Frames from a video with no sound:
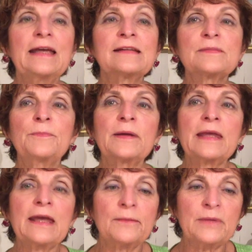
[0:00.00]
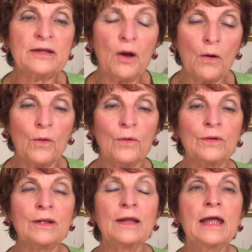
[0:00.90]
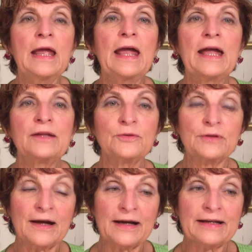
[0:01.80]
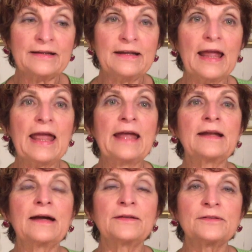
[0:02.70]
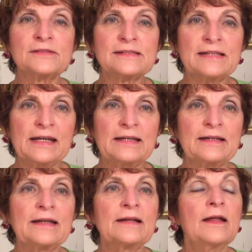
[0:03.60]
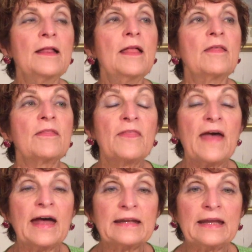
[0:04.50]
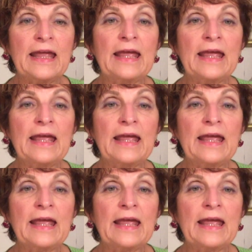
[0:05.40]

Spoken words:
It's becoming whole and united and understanding that